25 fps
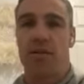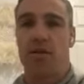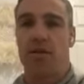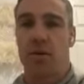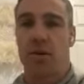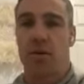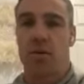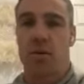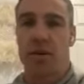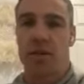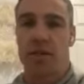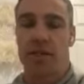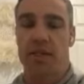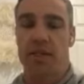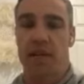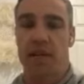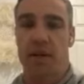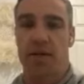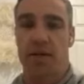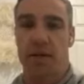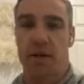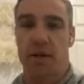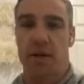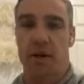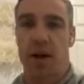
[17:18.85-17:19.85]
Sort of where you take
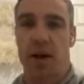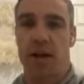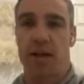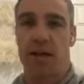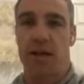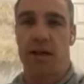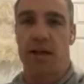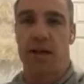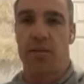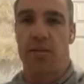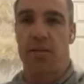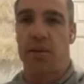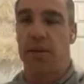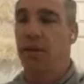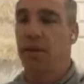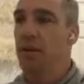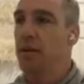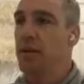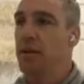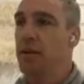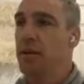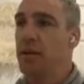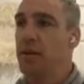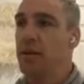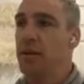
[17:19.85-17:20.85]
it for granted a little bit.
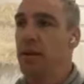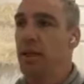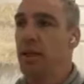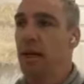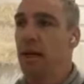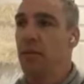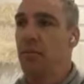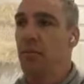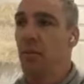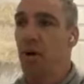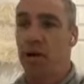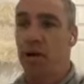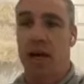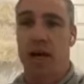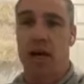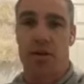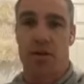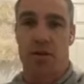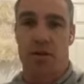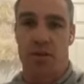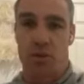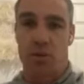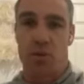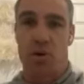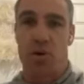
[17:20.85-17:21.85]
My
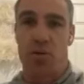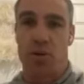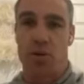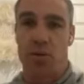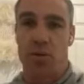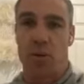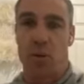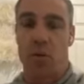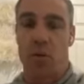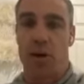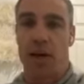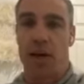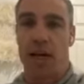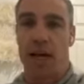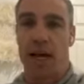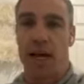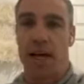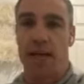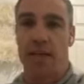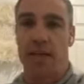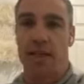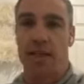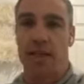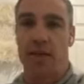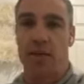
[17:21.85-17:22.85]
youngest daughter was born in
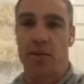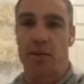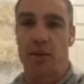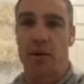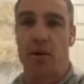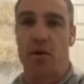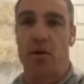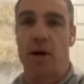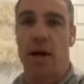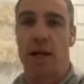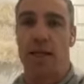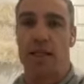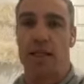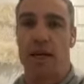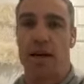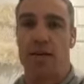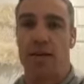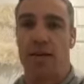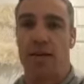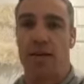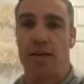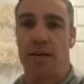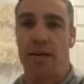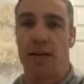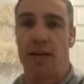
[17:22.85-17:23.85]
London, so we'll always have
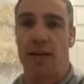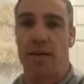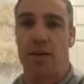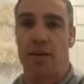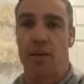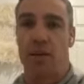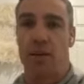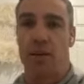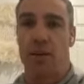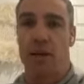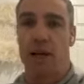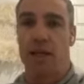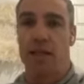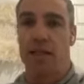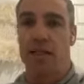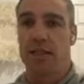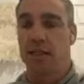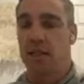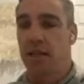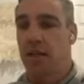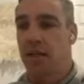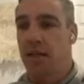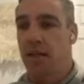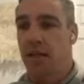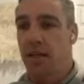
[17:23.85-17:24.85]
affinity with the
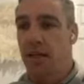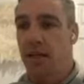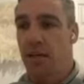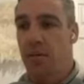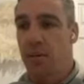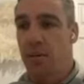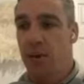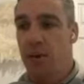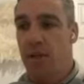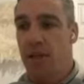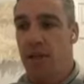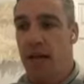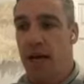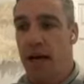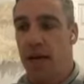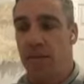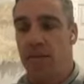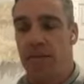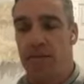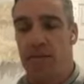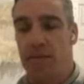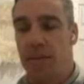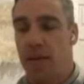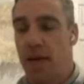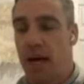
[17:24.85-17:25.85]
place. But
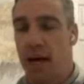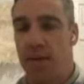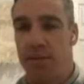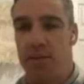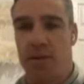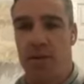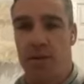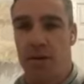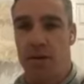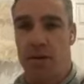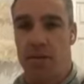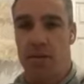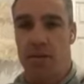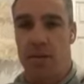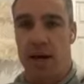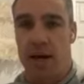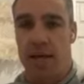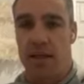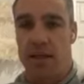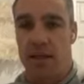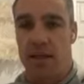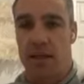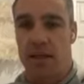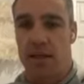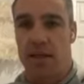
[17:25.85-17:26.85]
absolutely
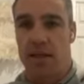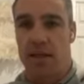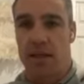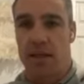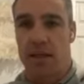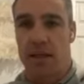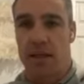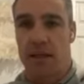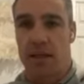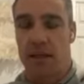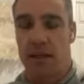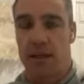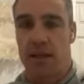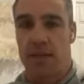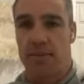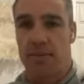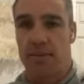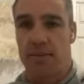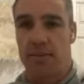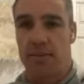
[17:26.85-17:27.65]
amazing city, yeah.